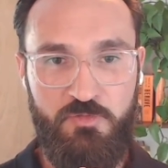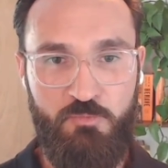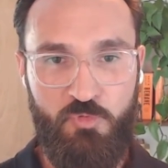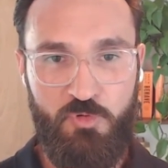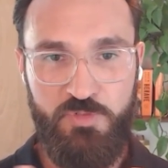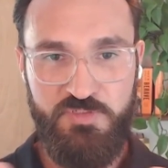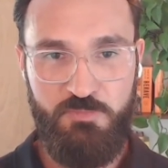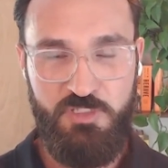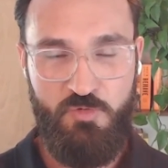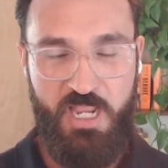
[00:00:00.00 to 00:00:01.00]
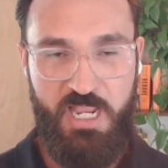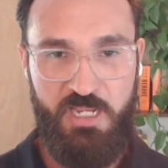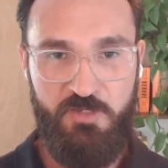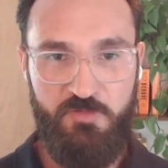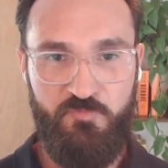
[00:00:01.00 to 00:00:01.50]
the more wisdom that you
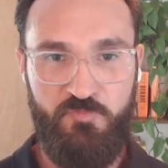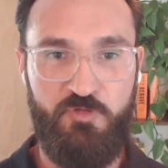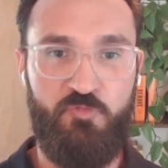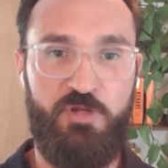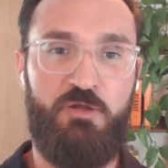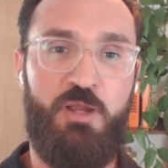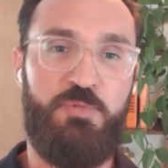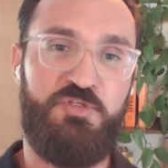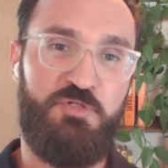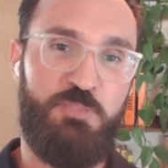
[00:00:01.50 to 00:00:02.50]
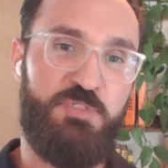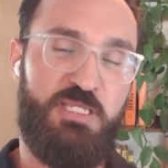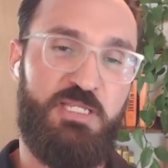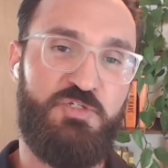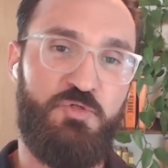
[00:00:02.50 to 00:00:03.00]
have, the greater opportunity
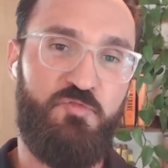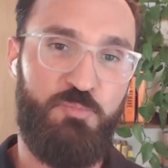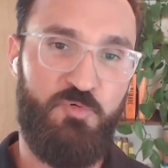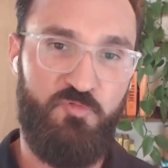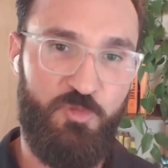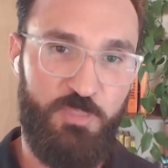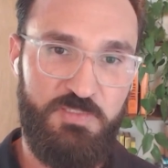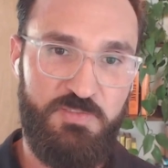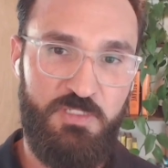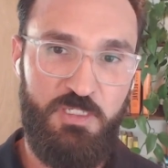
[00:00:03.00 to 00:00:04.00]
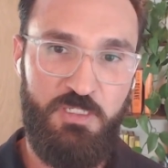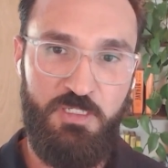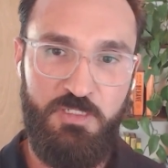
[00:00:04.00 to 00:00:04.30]
potential for performance.